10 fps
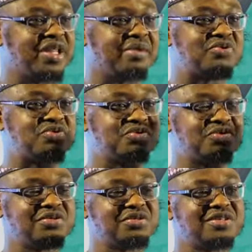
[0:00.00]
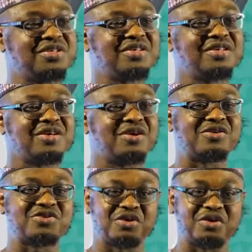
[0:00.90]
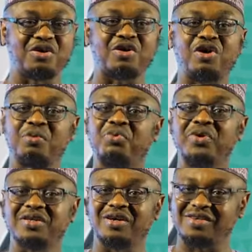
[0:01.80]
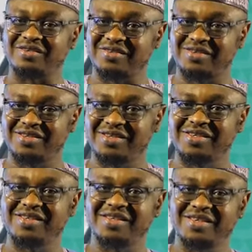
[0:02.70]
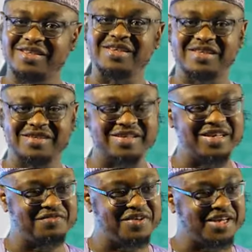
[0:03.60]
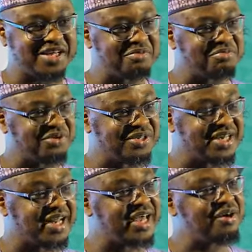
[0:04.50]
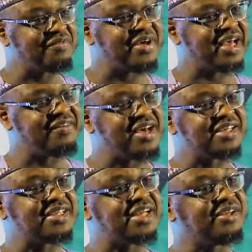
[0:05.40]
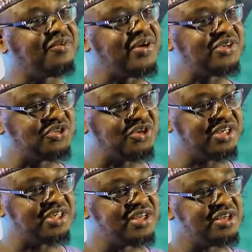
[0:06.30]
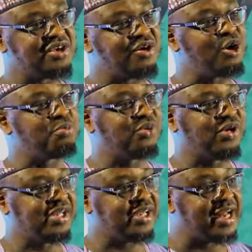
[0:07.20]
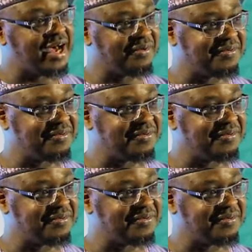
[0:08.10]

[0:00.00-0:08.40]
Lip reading: them to also grow up with us. This is indeed very important, and I hope I have answered the question openly now.